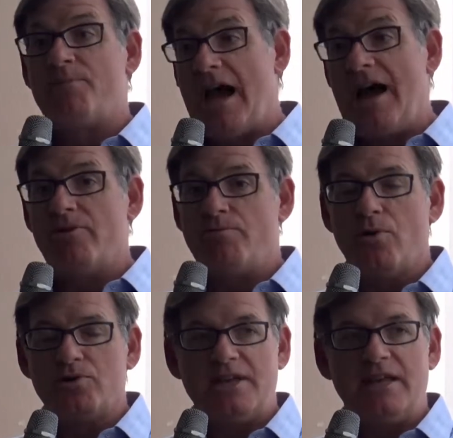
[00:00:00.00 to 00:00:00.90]
our
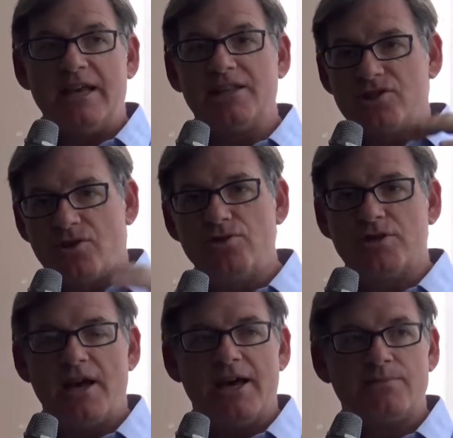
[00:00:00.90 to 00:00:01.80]
reporting gets
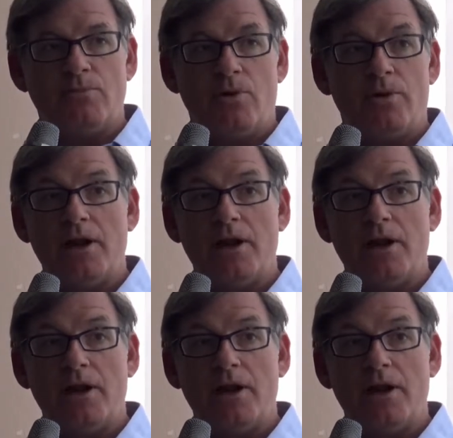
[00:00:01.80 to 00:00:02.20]
scrutinized more,